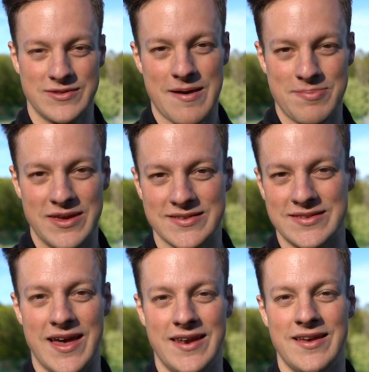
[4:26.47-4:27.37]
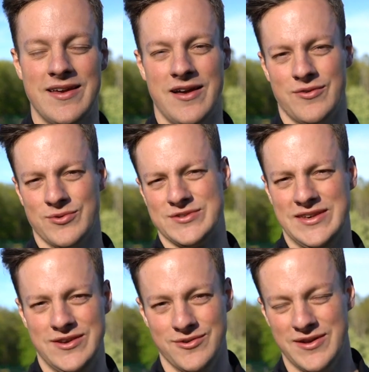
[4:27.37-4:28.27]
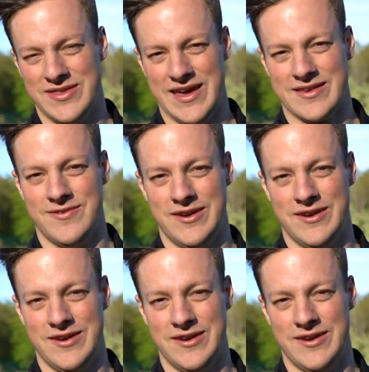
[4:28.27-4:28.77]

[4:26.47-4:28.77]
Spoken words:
With that being said, we'll see you in the next